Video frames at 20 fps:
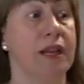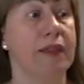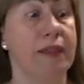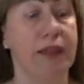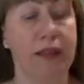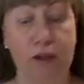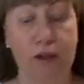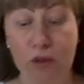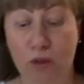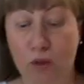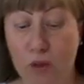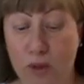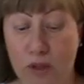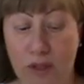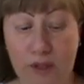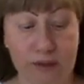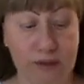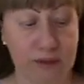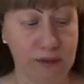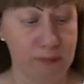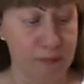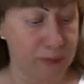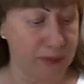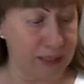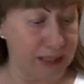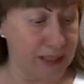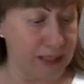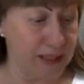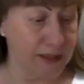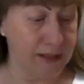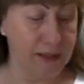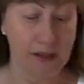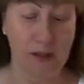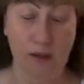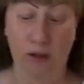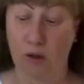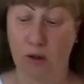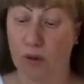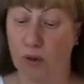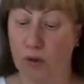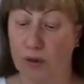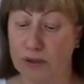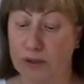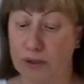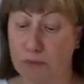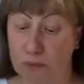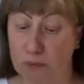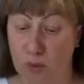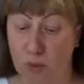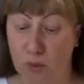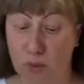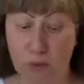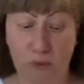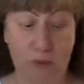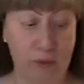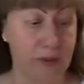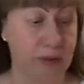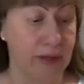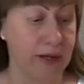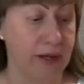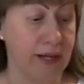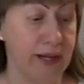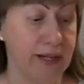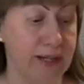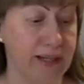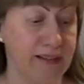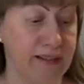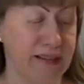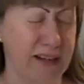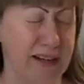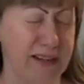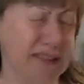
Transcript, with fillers: They look at the pee or the poop and they're